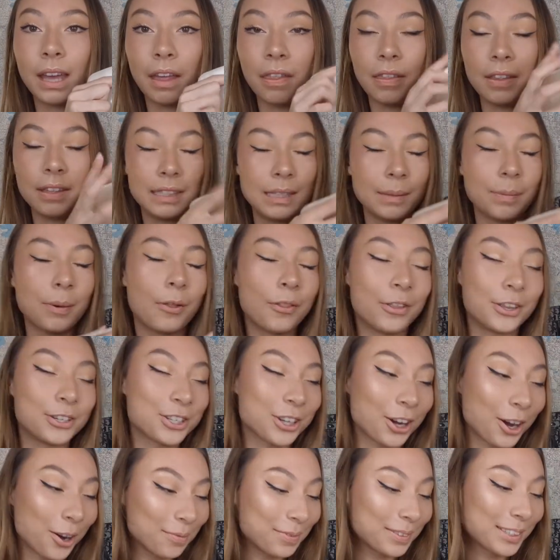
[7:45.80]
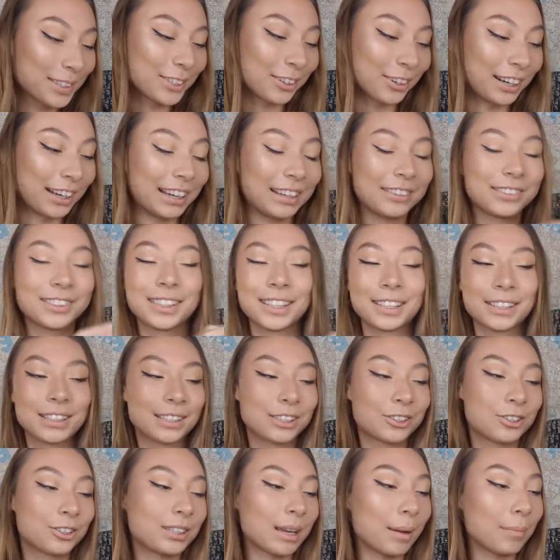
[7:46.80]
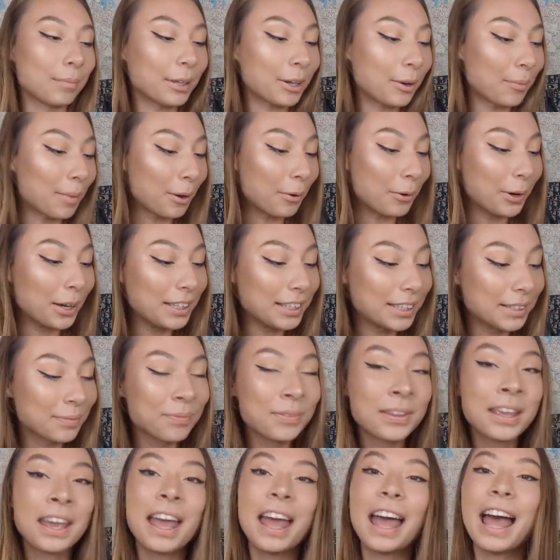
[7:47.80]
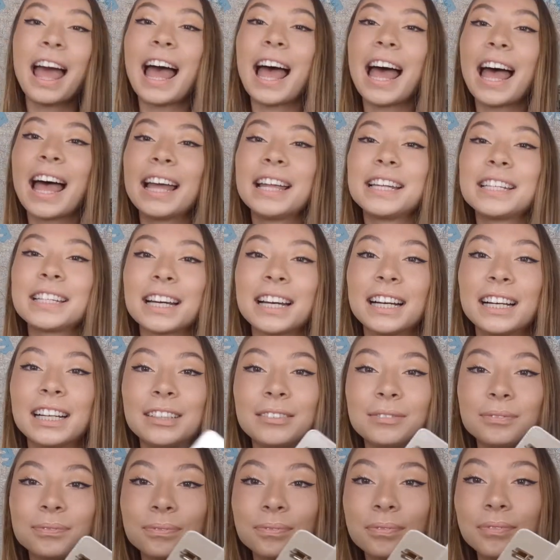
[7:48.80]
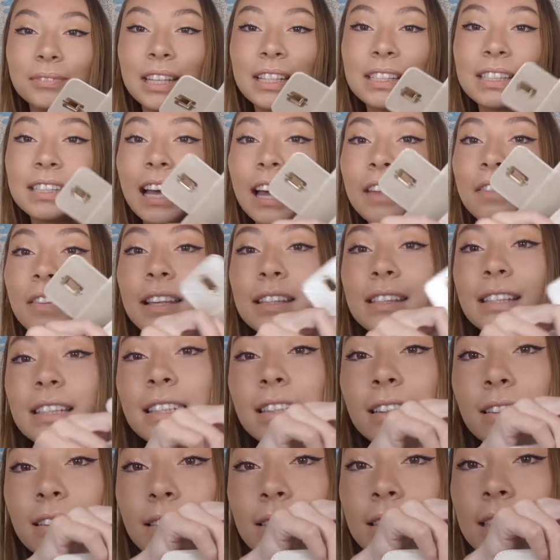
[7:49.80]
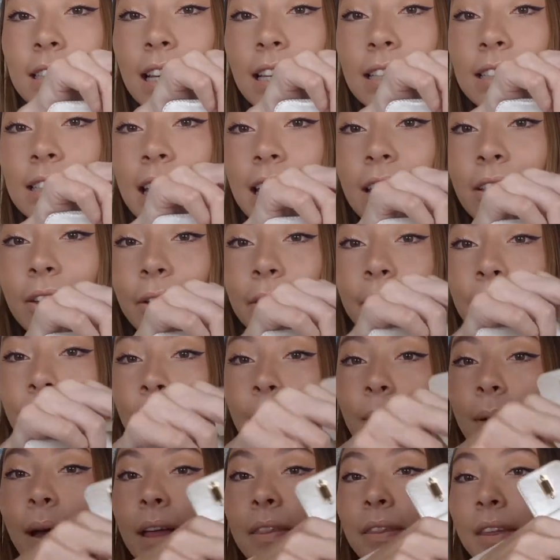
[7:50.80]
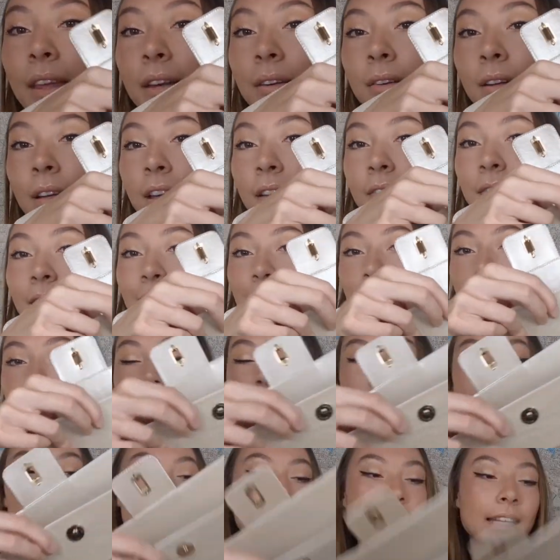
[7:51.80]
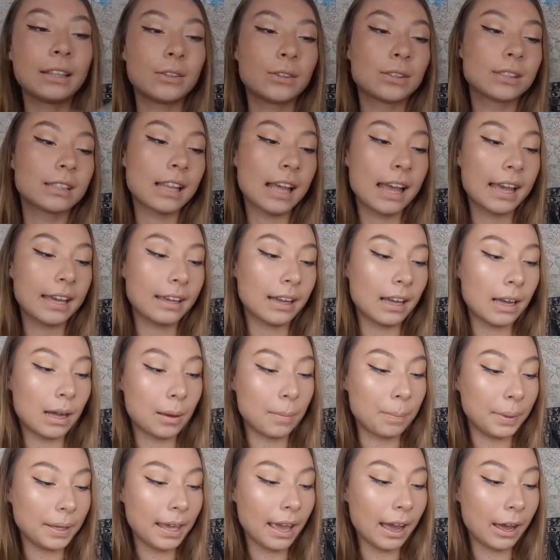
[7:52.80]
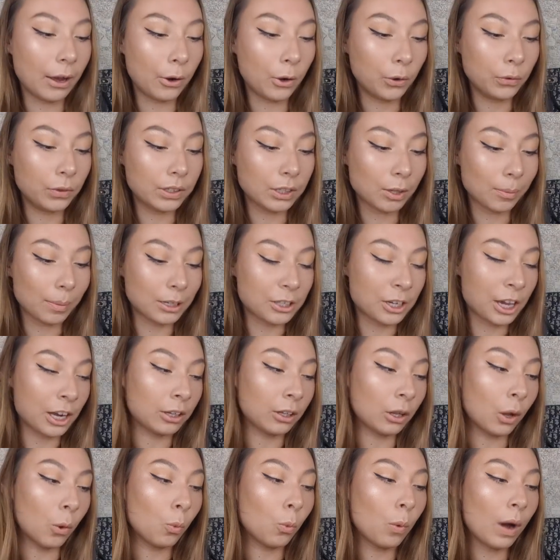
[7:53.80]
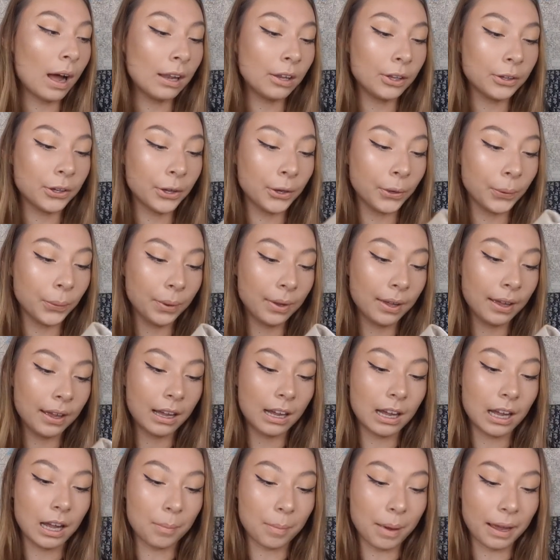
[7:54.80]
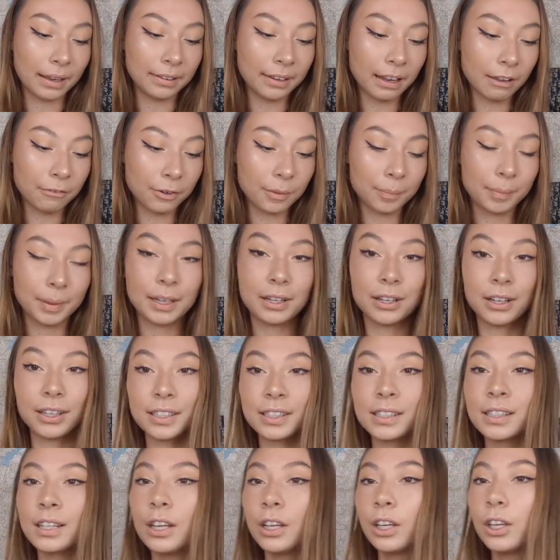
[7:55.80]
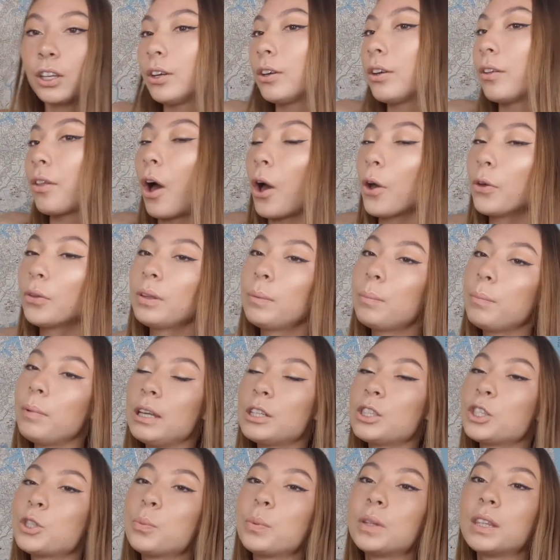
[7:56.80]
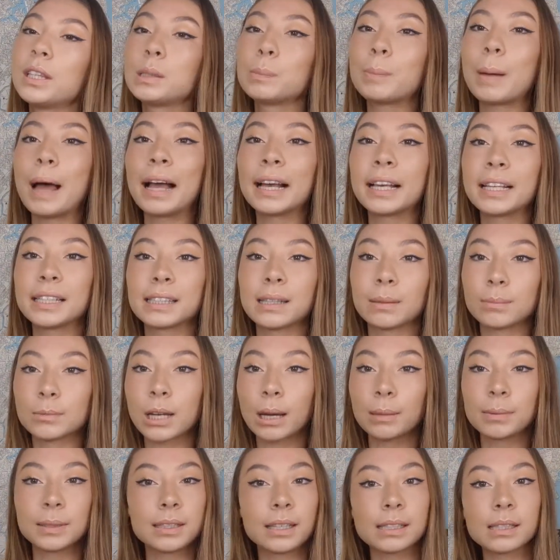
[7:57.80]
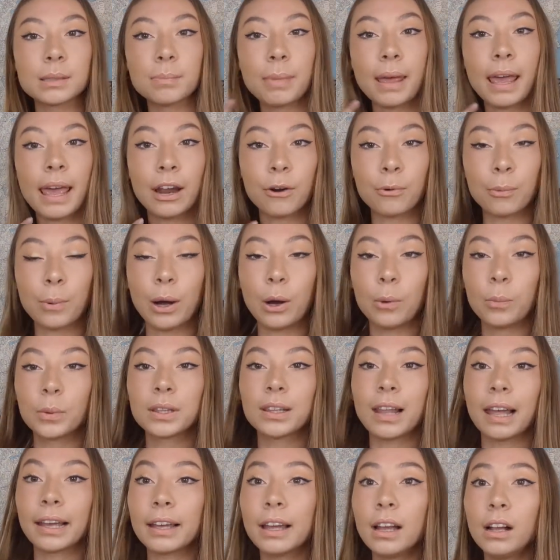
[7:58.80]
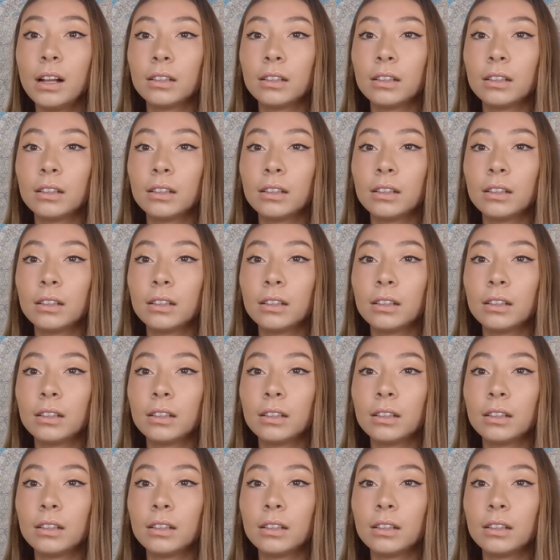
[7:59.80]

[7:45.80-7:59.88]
the zip on the top. Sorry, I was stumbling on my words. And inside there's a little CC logo, and then that's what the inside looks like. But yeah, I hauled this on my channel a while ago. I love it because, you know, the only issue with this bag is sometimes it doesn't pair well with like